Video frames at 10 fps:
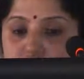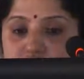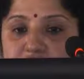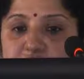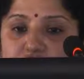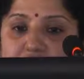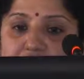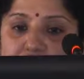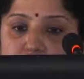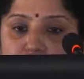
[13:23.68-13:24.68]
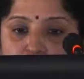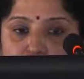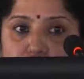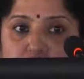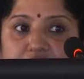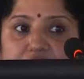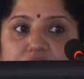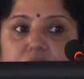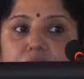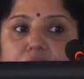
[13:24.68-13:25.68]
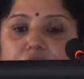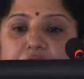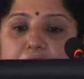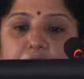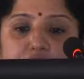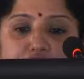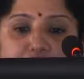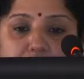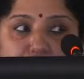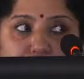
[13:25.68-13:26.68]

you stage a cancer? Usually it is done with the help of the TNM